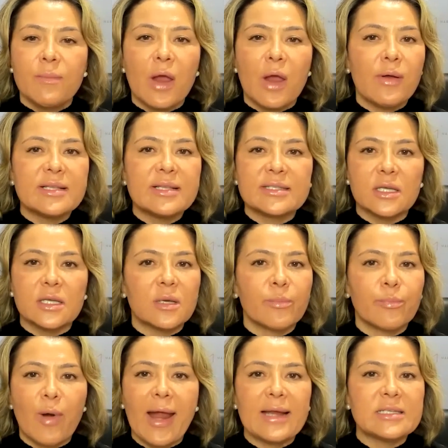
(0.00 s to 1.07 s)
Mary's the
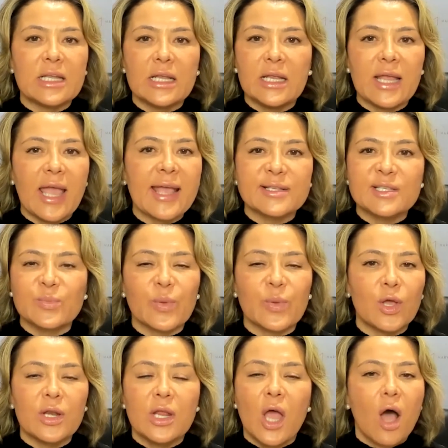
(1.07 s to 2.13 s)
branding
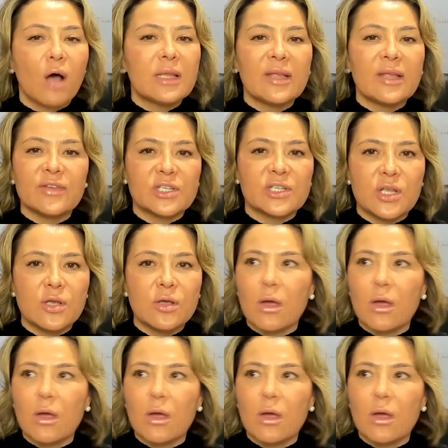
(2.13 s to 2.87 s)
expert. I'll leave it to you